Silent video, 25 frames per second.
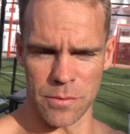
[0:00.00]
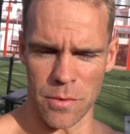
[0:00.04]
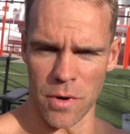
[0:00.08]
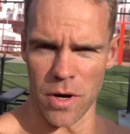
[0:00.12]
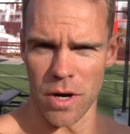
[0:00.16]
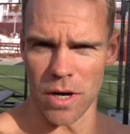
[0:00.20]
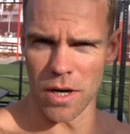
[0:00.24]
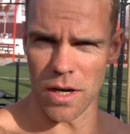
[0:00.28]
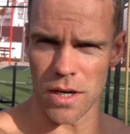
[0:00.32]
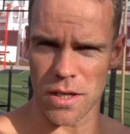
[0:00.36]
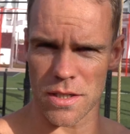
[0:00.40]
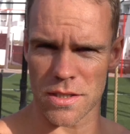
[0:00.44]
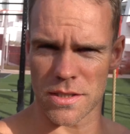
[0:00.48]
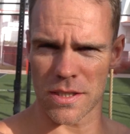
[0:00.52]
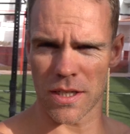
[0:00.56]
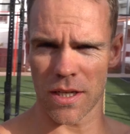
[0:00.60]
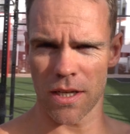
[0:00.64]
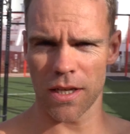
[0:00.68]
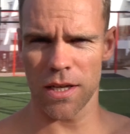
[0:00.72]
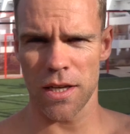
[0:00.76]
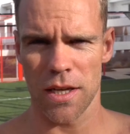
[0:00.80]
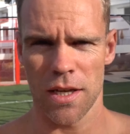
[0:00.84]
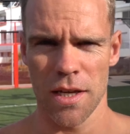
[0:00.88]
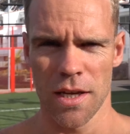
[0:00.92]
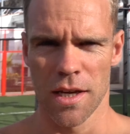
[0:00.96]
worked.
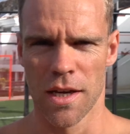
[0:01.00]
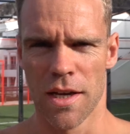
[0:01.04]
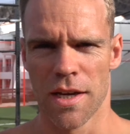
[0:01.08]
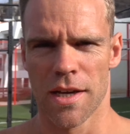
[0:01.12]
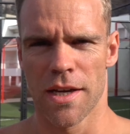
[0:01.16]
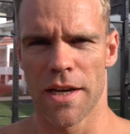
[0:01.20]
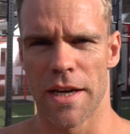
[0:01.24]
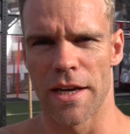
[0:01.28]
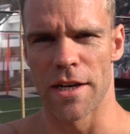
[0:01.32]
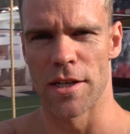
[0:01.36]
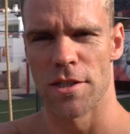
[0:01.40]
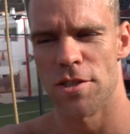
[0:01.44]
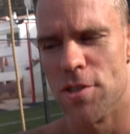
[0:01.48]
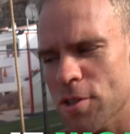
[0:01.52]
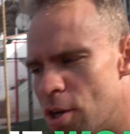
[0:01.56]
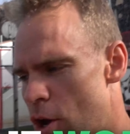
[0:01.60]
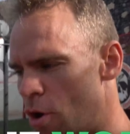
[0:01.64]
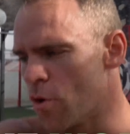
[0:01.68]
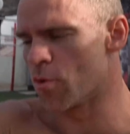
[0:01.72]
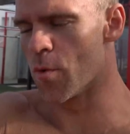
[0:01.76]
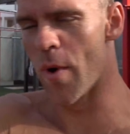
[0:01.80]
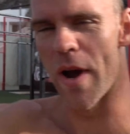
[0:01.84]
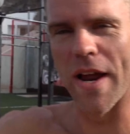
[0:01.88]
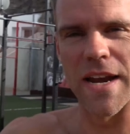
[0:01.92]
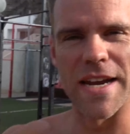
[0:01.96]
It is
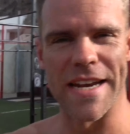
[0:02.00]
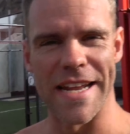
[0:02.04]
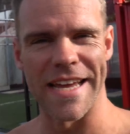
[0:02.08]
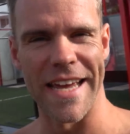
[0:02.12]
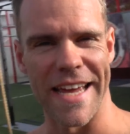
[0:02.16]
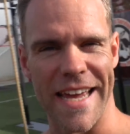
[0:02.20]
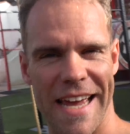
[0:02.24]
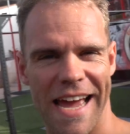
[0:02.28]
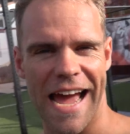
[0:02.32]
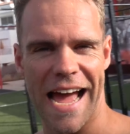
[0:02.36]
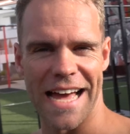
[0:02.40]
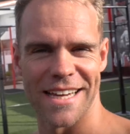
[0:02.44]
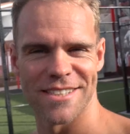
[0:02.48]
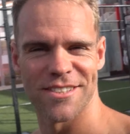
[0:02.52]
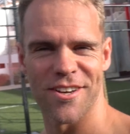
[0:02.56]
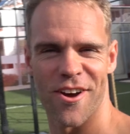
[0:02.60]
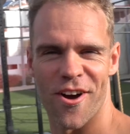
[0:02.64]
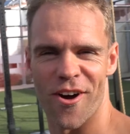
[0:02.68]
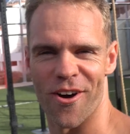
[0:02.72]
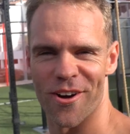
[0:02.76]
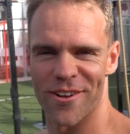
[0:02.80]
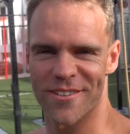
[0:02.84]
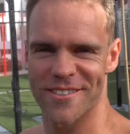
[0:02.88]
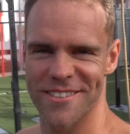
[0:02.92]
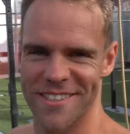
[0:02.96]
nowhere near as
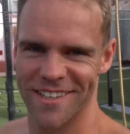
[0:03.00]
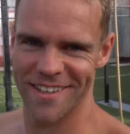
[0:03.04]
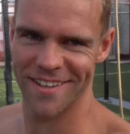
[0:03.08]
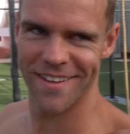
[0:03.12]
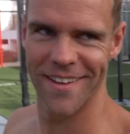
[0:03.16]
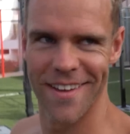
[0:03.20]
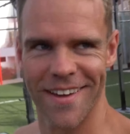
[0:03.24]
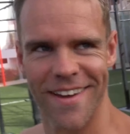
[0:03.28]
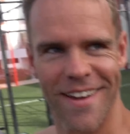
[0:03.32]
hot